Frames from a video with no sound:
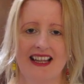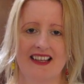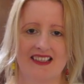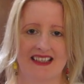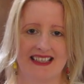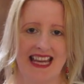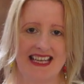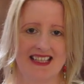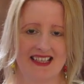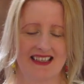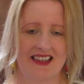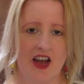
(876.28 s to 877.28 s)
so
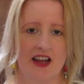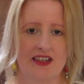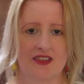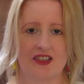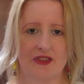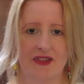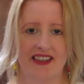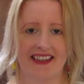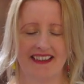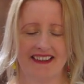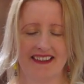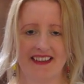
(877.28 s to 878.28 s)
nature's kind of
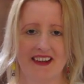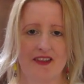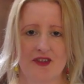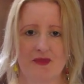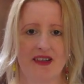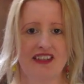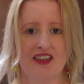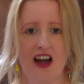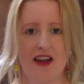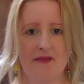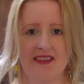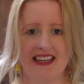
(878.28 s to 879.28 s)
doing
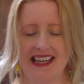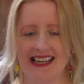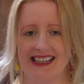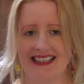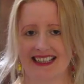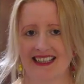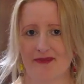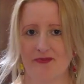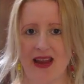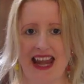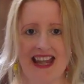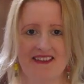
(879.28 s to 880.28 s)
springtime things and
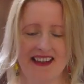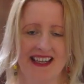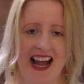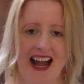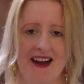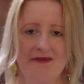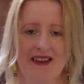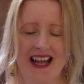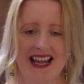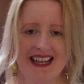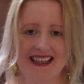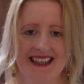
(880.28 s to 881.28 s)
pairing up,
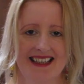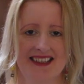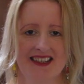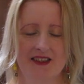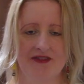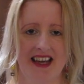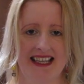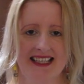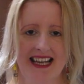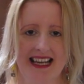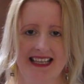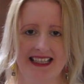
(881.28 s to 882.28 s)
and it's just
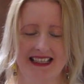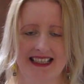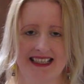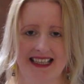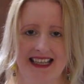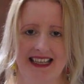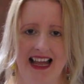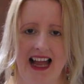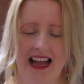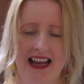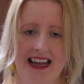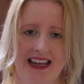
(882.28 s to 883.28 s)
fascinating to see
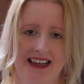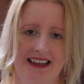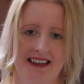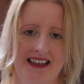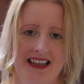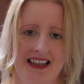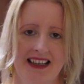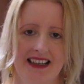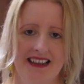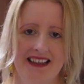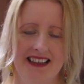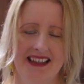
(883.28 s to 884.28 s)
that. And
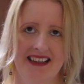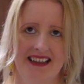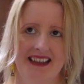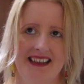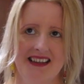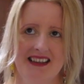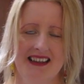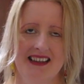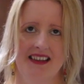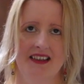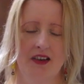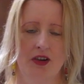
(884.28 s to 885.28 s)
yeah,
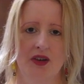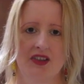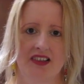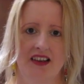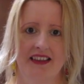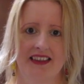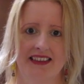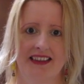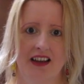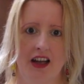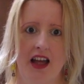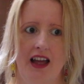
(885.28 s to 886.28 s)
also I think
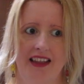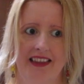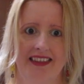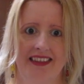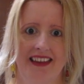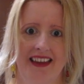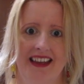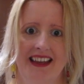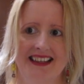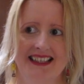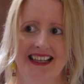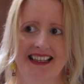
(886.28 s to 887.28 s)
the earth
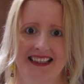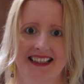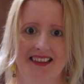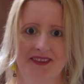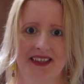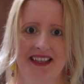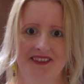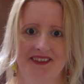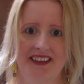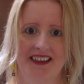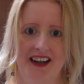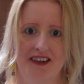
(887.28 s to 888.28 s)
has had a little bit of
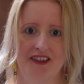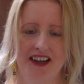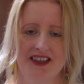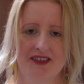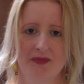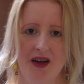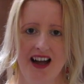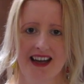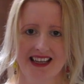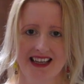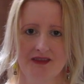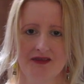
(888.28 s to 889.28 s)
a respite
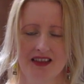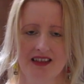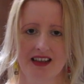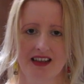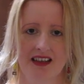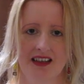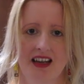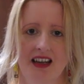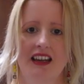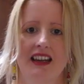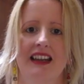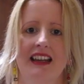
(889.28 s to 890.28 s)
and everything,
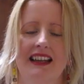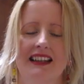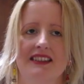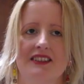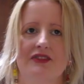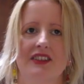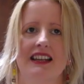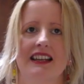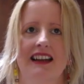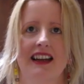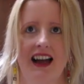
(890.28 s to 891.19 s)
and it's feeling